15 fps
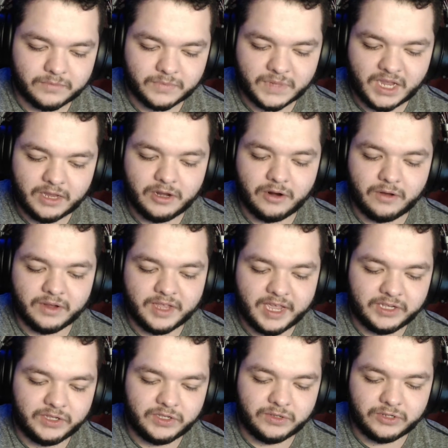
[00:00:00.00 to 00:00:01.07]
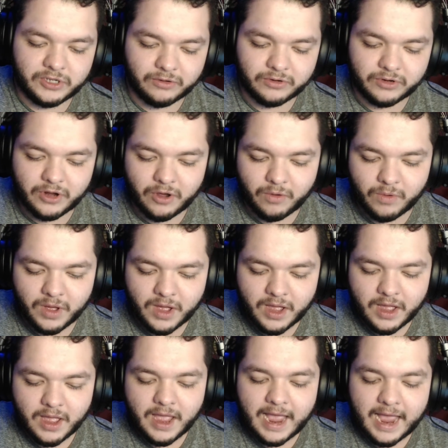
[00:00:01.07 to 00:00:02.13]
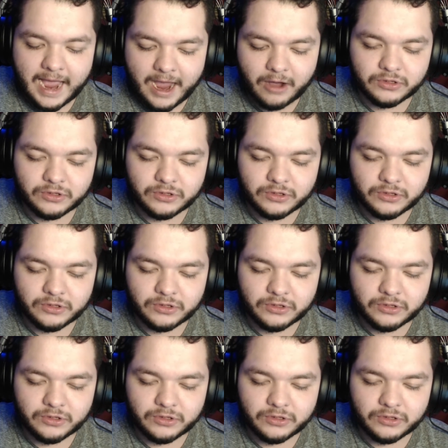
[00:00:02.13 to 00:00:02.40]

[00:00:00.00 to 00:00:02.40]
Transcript: And, you know, in case you don't know how